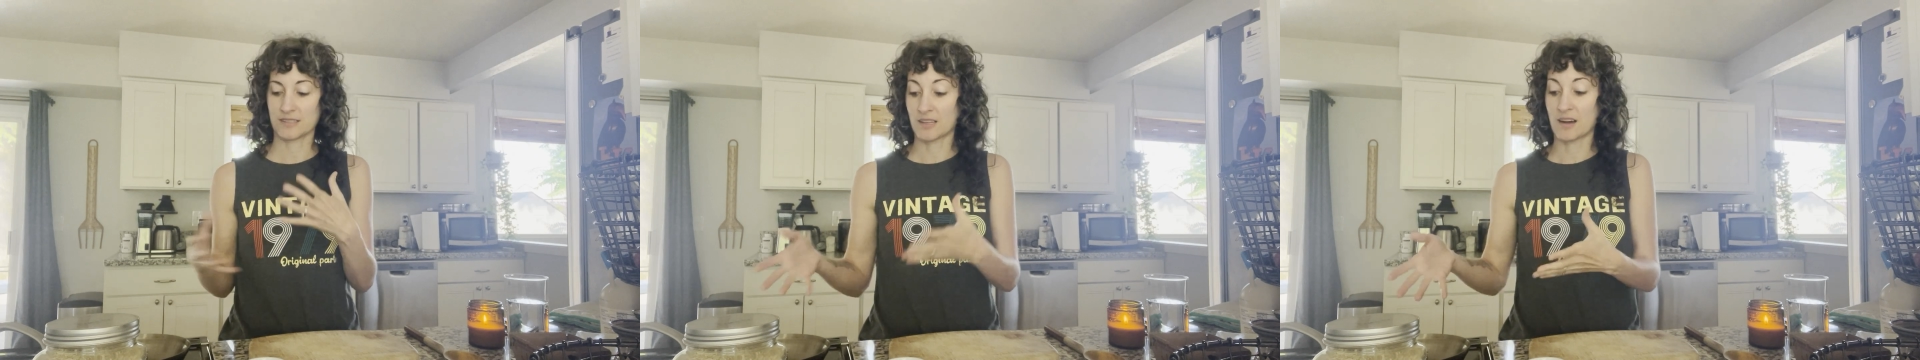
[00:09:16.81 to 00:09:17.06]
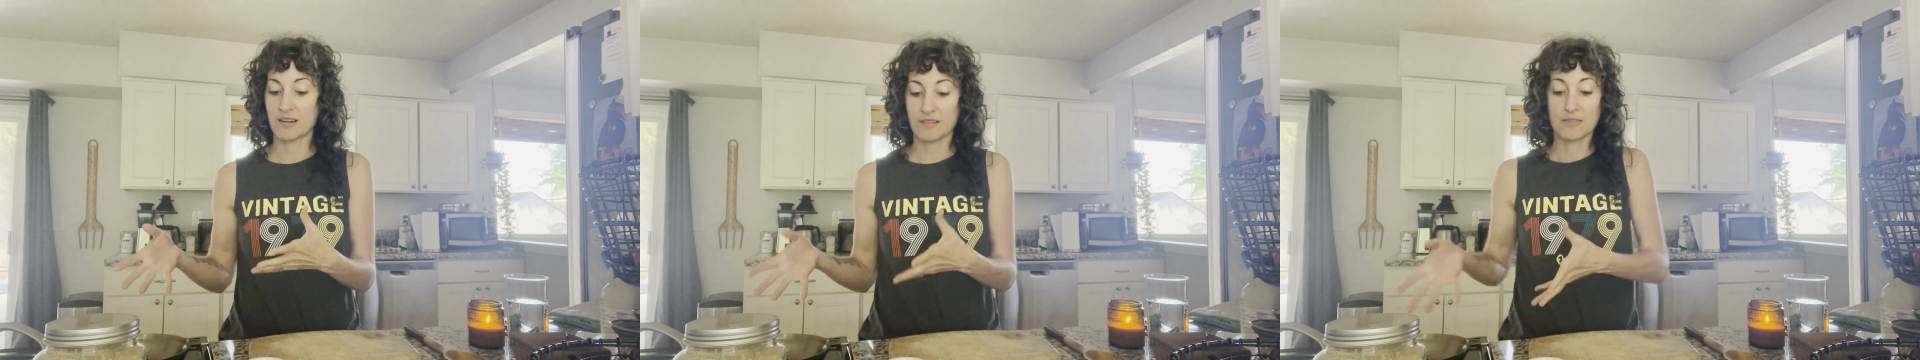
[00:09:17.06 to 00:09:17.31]

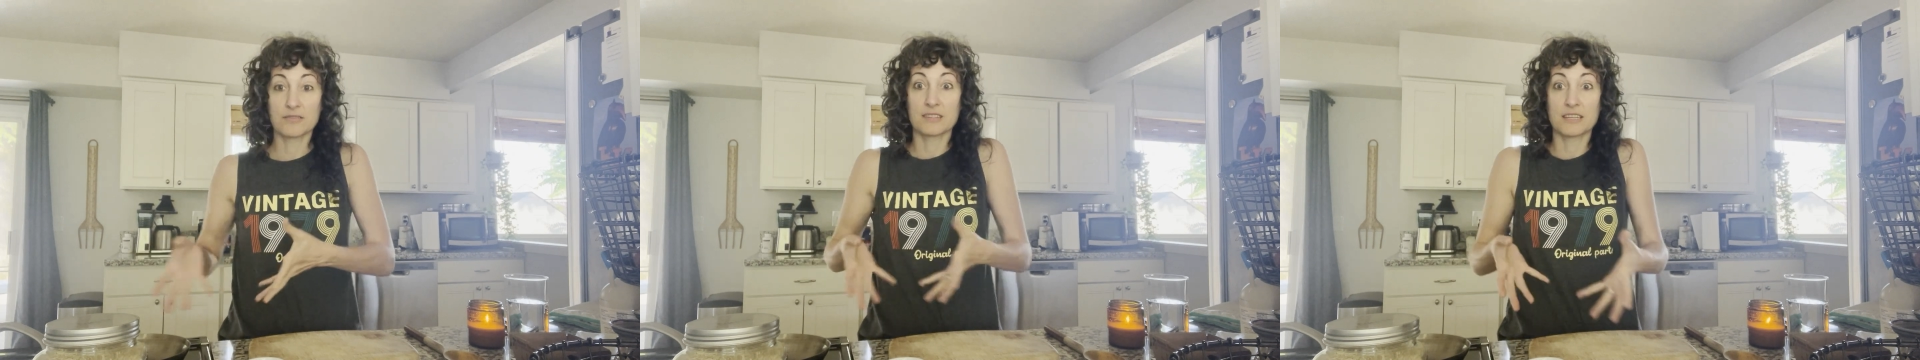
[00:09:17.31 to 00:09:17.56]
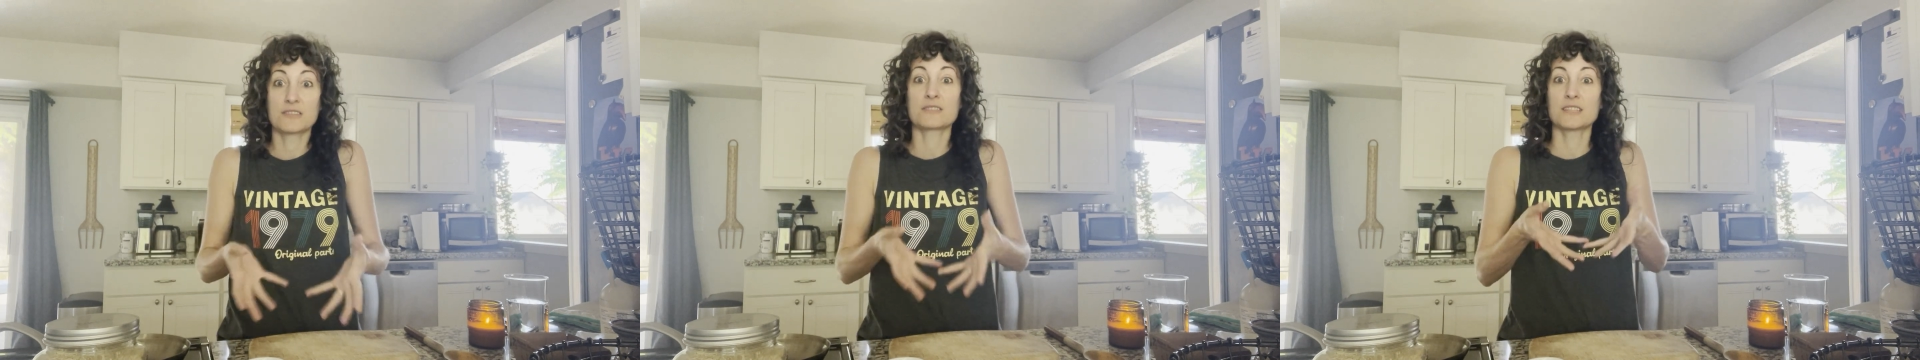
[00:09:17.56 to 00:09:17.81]

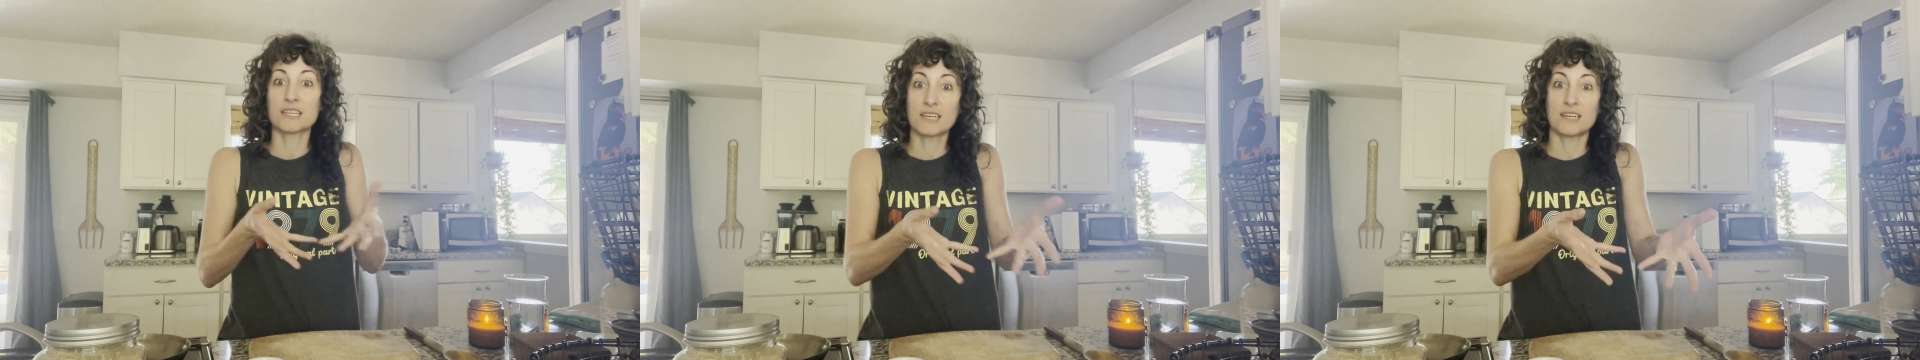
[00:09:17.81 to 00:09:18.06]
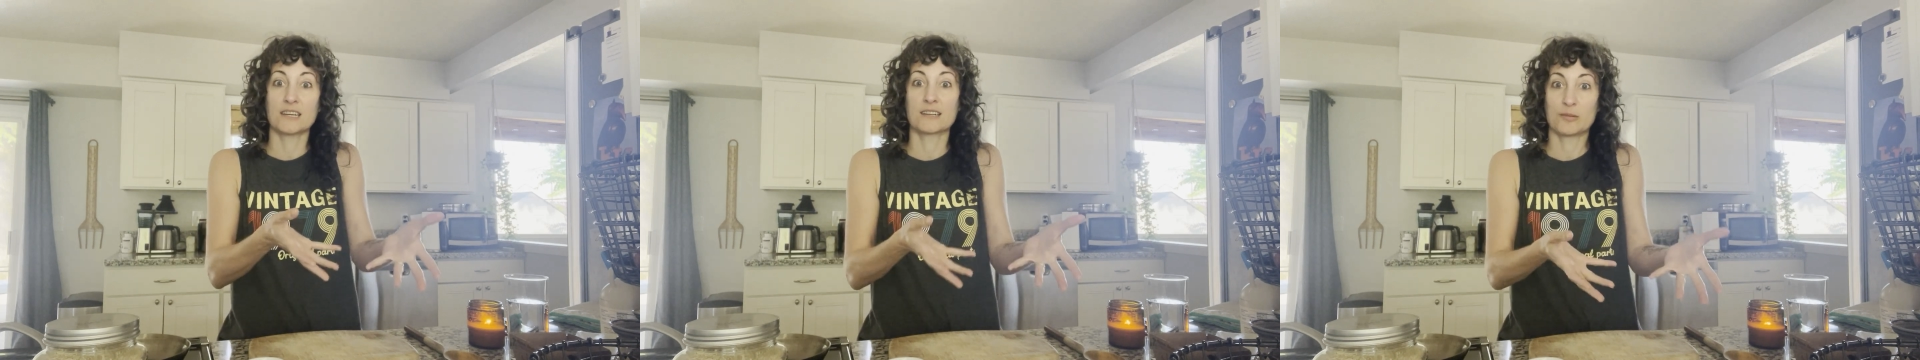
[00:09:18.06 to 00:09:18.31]
literally on a
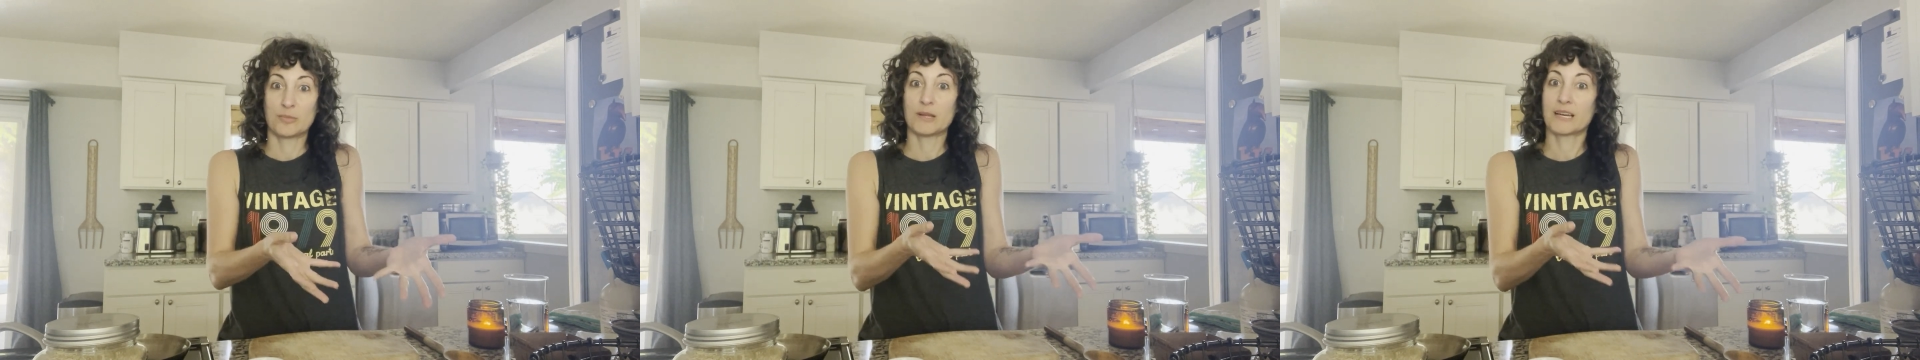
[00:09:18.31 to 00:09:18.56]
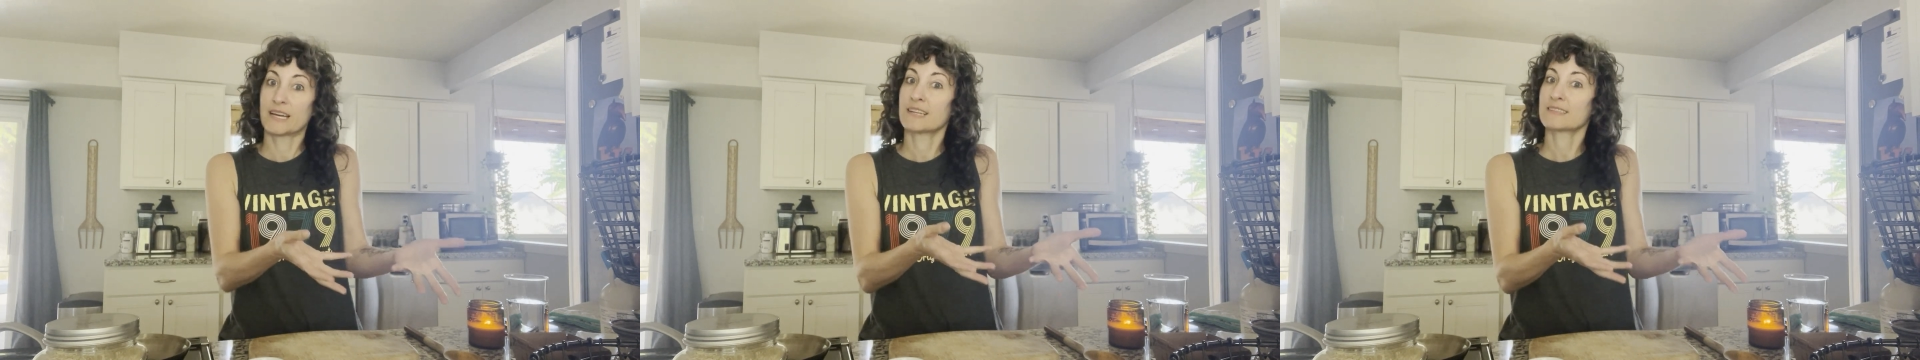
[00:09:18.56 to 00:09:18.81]
plate to
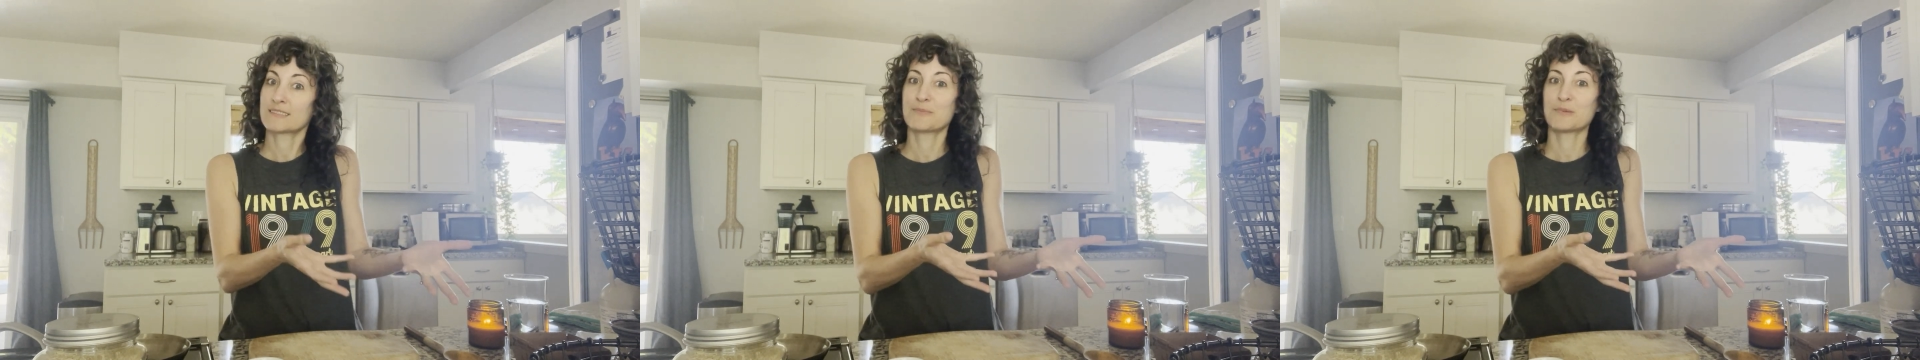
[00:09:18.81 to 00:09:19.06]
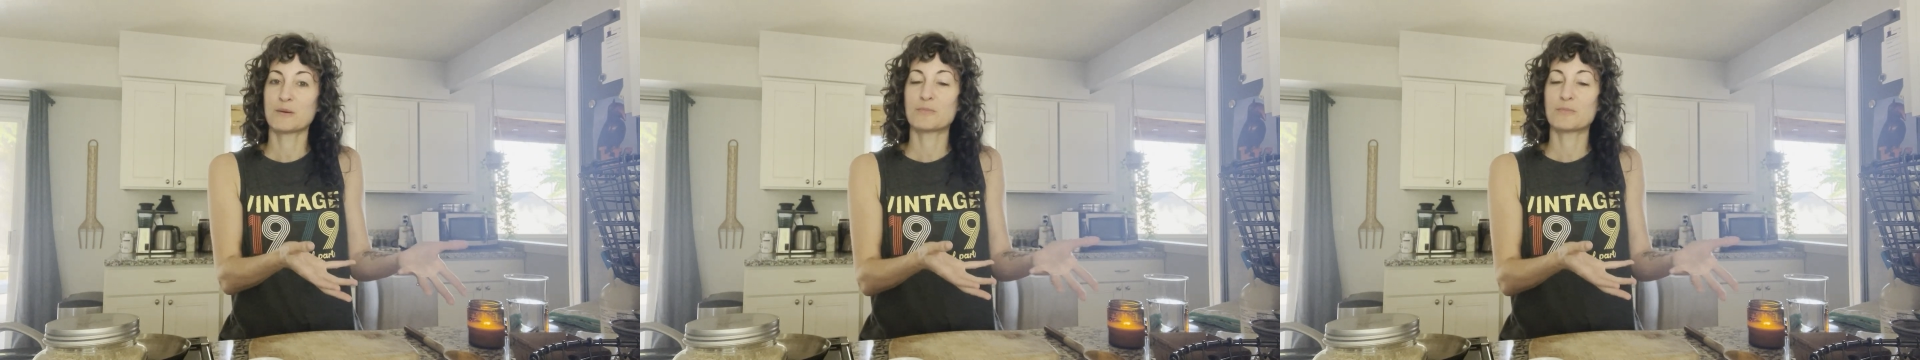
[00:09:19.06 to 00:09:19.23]
people